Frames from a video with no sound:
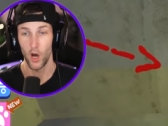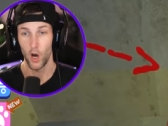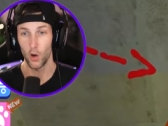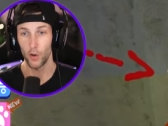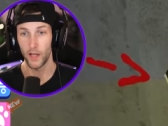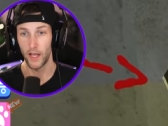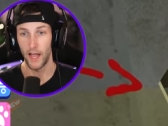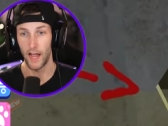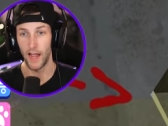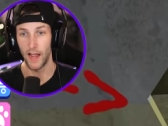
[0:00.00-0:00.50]

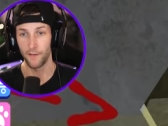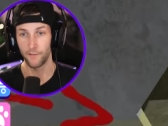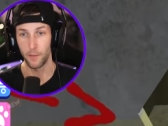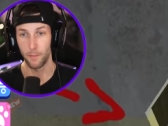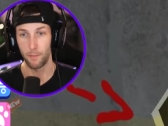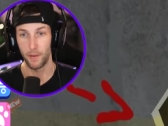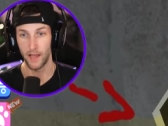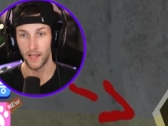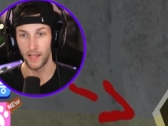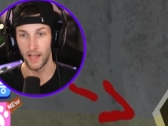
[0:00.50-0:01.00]
Okay, I have
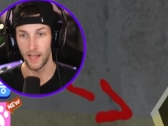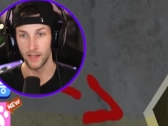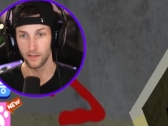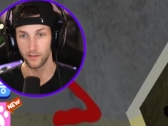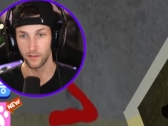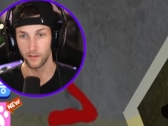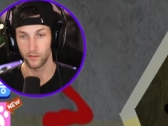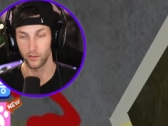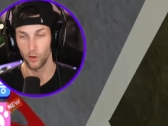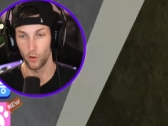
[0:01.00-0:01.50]
the
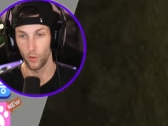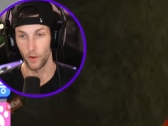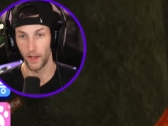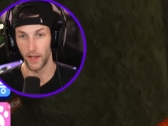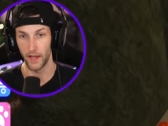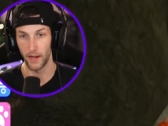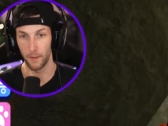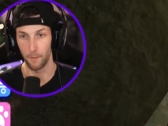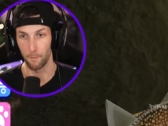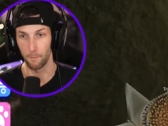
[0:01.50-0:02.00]
pickaxe. Let's go
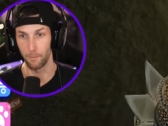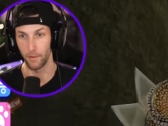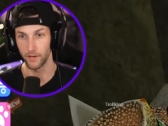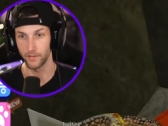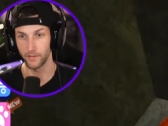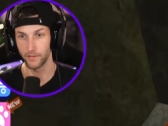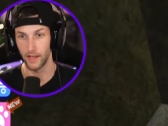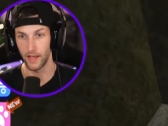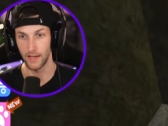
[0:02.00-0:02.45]
ahead and bust